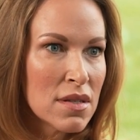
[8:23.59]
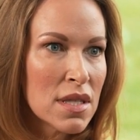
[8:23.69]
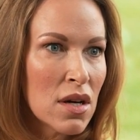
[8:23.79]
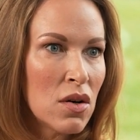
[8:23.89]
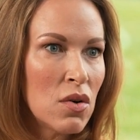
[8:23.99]

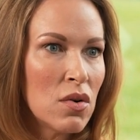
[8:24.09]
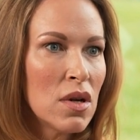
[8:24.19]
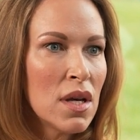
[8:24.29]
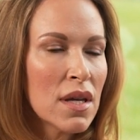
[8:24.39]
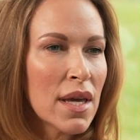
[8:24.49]
So
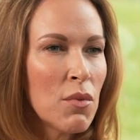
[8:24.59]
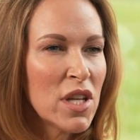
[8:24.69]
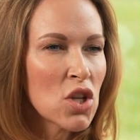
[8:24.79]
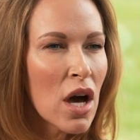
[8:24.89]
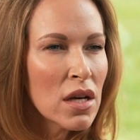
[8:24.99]
can we
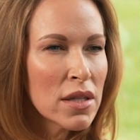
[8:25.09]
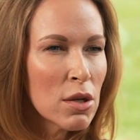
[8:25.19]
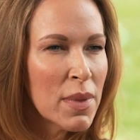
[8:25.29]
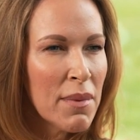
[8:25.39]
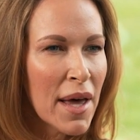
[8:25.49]
talk a little
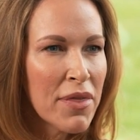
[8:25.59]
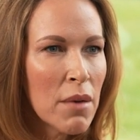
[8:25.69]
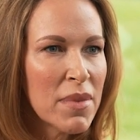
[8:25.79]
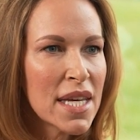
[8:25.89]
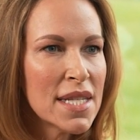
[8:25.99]
bit about
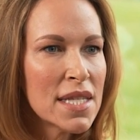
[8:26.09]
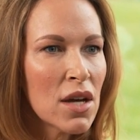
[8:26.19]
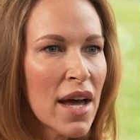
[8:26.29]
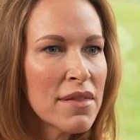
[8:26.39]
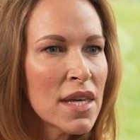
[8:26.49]
that? Because
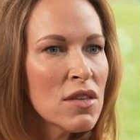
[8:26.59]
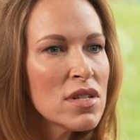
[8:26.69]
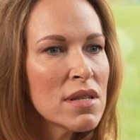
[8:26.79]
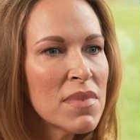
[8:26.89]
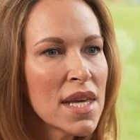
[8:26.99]
I think there's
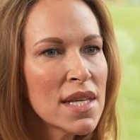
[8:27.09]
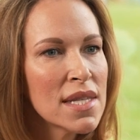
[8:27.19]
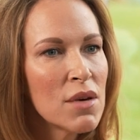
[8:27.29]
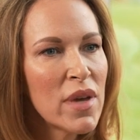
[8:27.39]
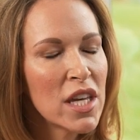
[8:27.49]
some things
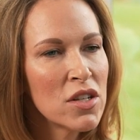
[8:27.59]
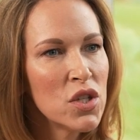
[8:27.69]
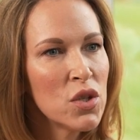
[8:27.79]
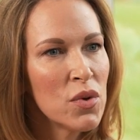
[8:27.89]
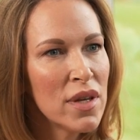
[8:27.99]
that we could
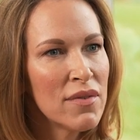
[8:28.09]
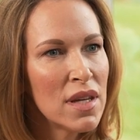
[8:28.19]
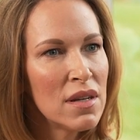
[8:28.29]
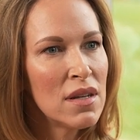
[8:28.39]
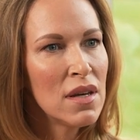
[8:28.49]
do
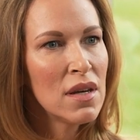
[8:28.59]
even